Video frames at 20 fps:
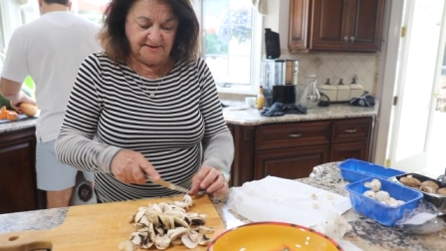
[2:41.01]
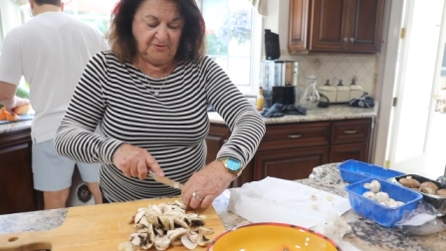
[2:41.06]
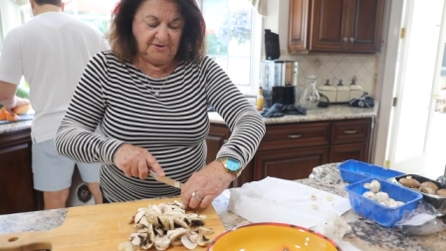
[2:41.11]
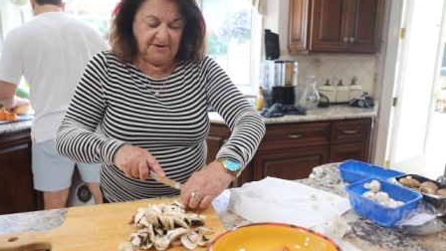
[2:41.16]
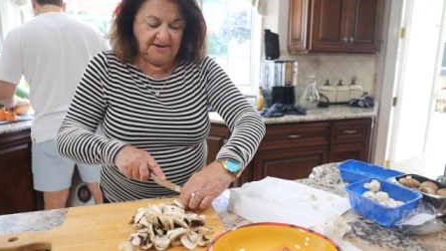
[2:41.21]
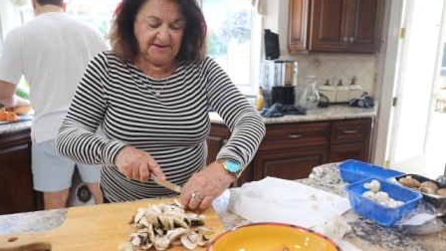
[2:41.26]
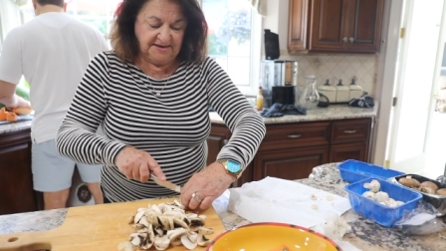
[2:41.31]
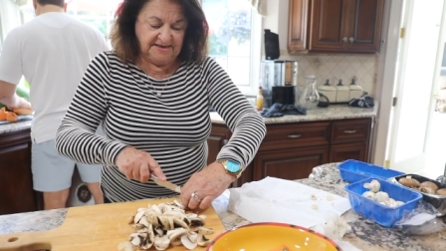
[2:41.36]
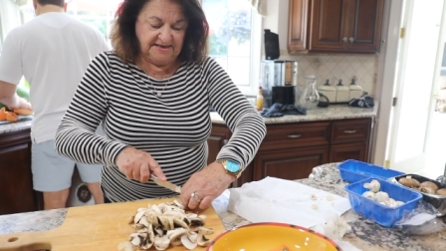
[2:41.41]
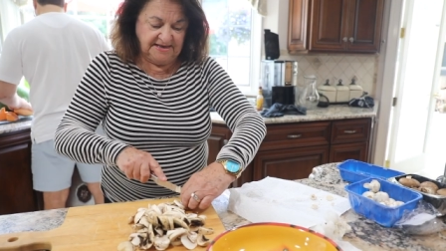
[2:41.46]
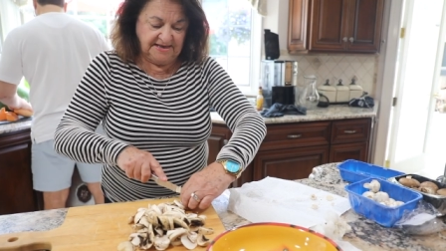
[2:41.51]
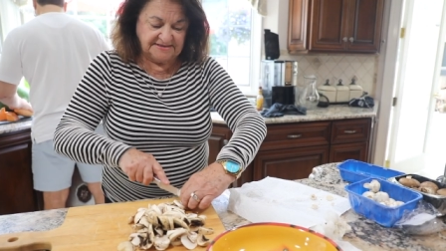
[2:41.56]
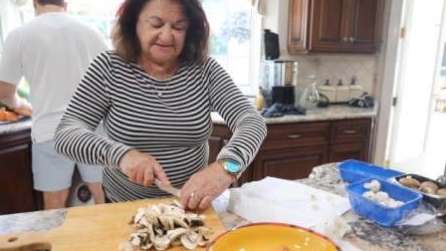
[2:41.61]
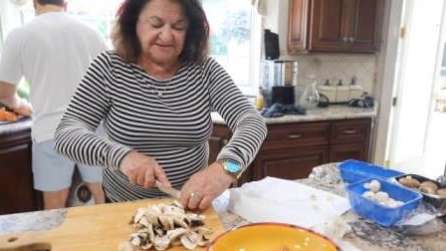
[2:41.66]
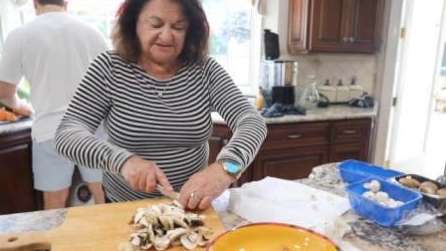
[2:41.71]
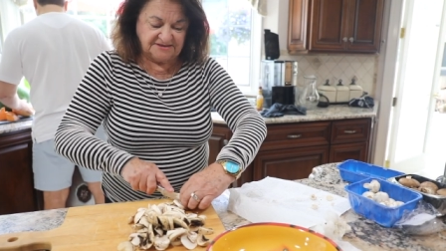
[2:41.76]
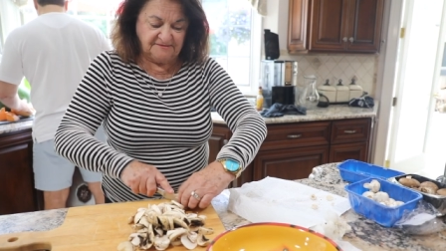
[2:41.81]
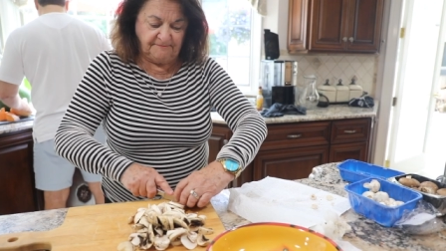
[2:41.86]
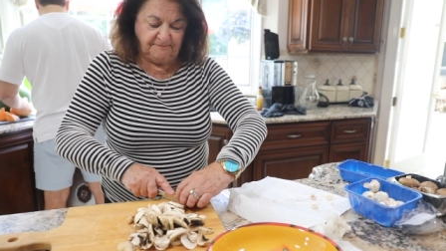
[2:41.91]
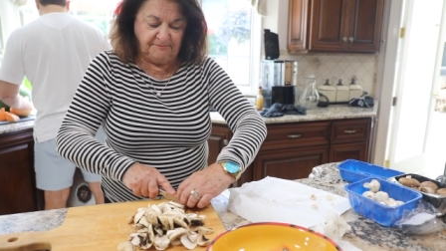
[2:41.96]
When it
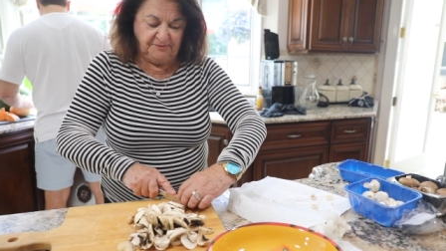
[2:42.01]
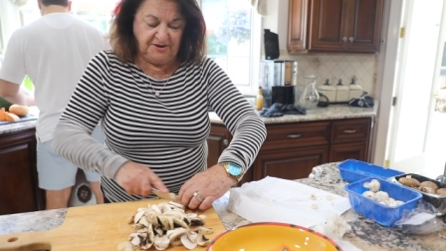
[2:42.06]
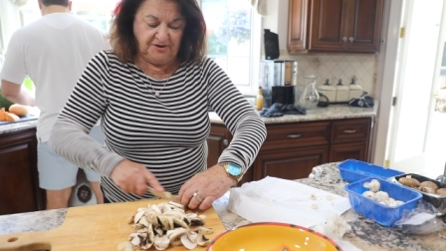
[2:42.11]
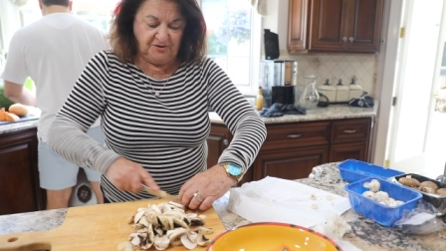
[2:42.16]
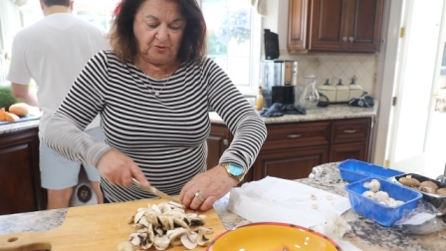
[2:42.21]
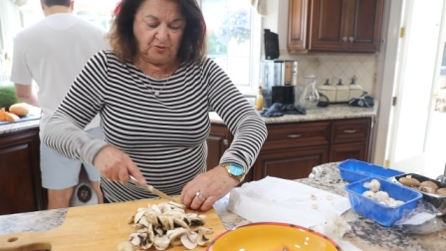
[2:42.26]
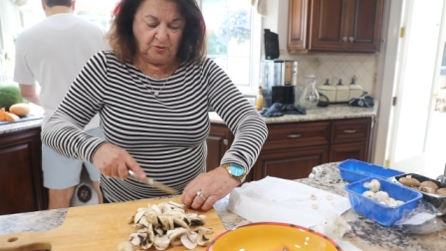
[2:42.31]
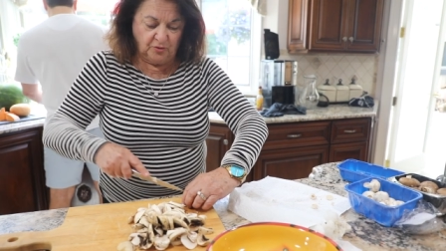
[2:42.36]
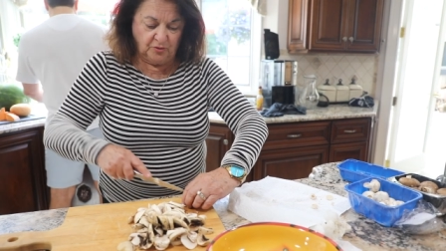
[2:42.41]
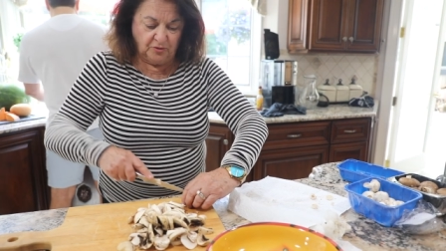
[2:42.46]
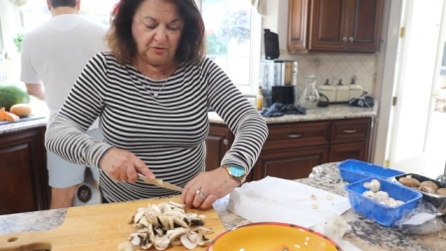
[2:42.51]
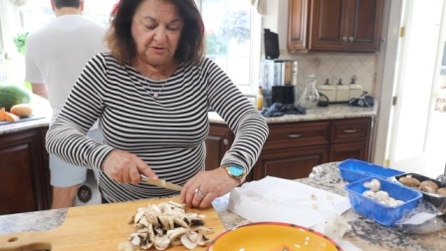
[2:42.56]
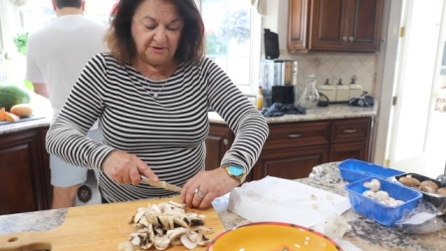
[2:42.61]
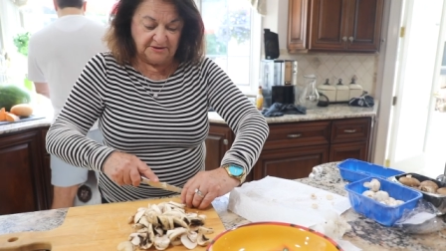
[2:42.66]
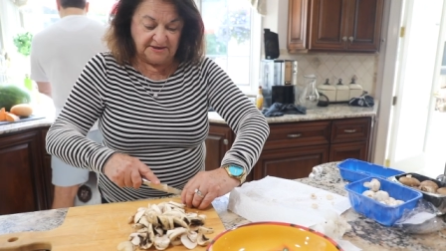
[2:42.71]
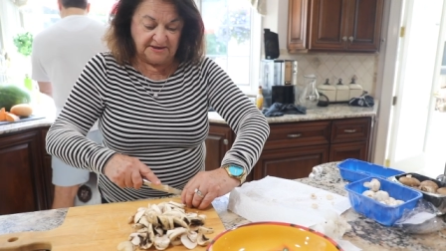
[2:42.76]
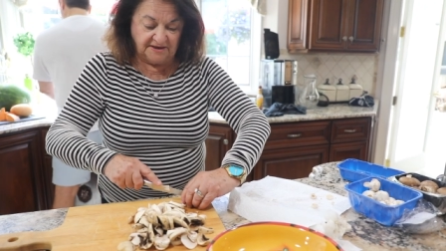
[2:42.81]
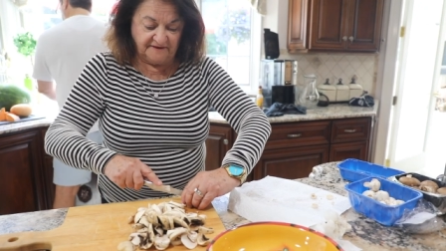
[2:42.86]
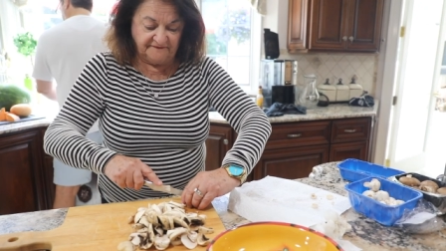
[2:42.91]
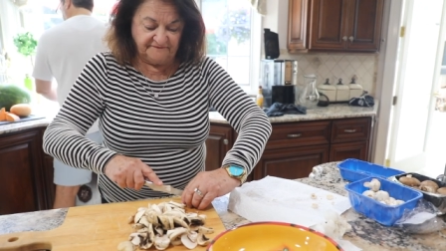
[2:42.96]
gets to be all
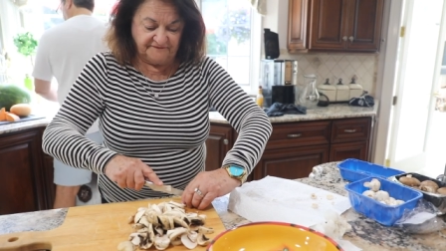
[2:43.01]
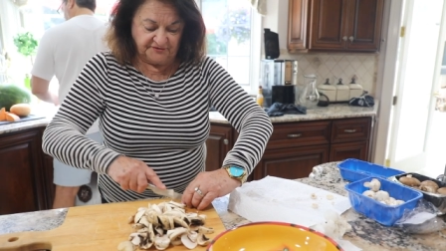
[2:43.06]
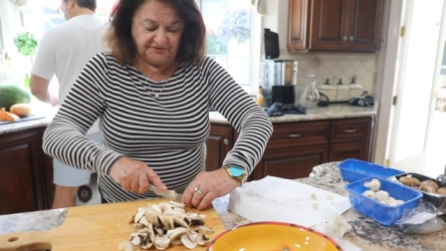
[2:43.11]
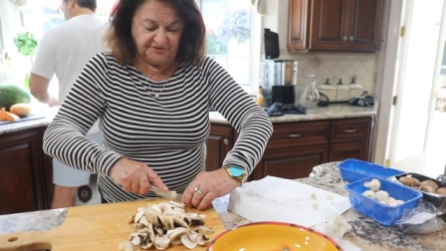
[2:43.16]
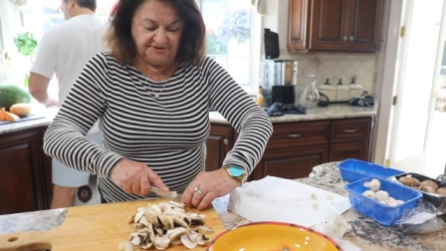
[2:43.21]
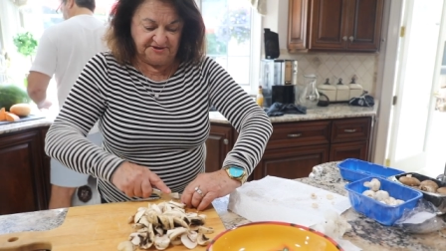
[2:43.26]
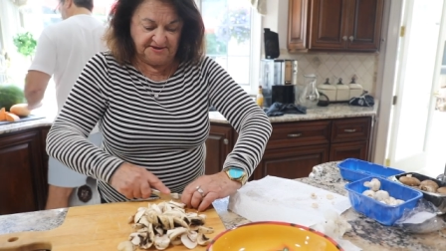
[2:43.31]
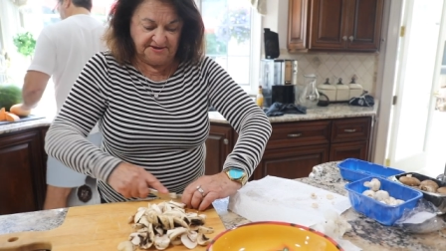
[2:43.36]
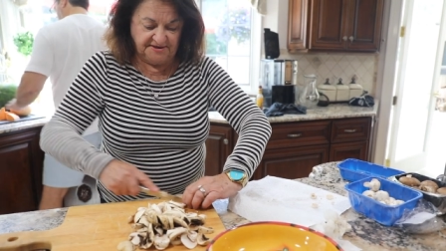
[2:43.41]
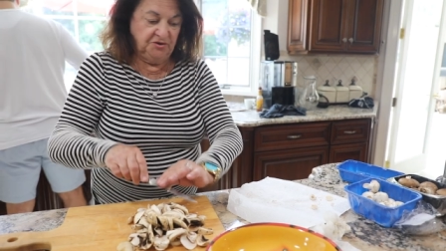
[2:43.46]
covered,